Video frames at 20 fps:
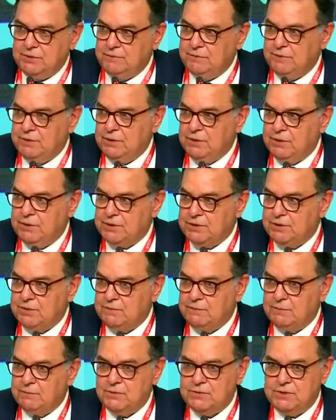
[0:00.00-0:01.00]
of Brazil,
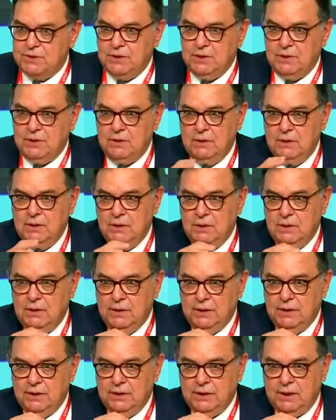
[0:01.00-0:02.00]
in the name
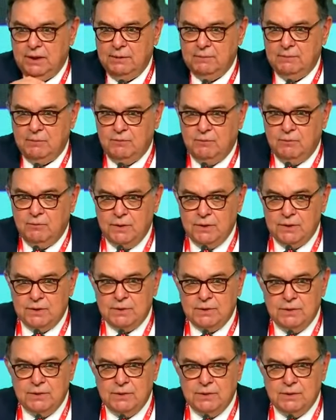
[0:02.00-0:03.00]
of which
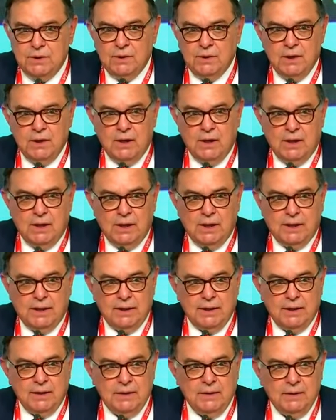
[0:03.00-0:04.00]
I
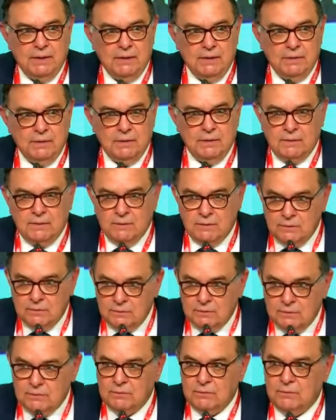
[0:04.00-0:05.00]

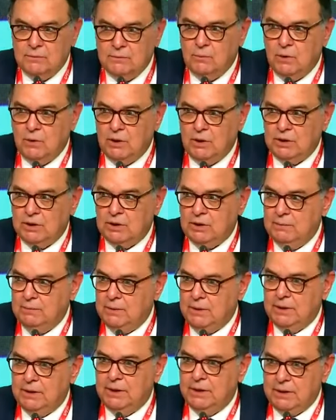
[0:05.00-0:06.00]
welcome and I
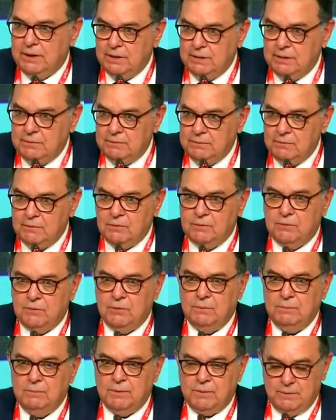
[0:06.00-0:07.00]
compliment
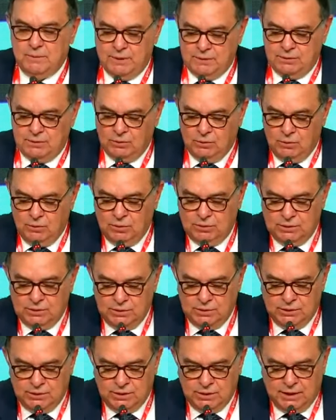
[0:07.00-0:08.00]
all the
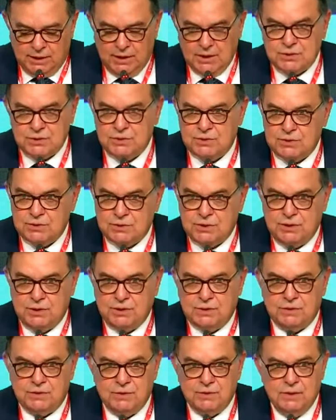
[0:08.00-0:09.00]
delegations here
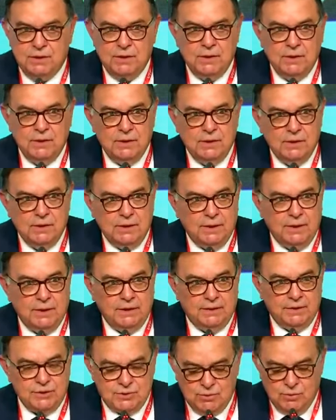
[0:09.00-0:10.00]
in this room.
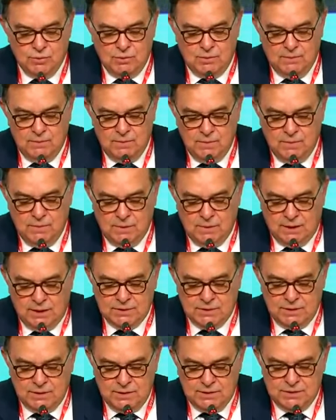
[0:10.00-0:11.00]
Excellencies,
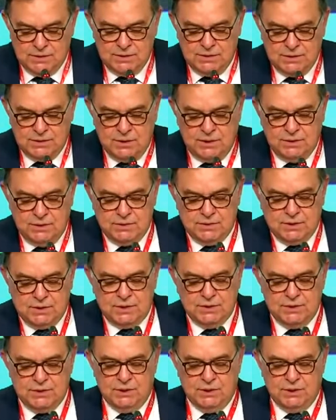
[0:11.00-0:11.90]
ladies and gentlemen,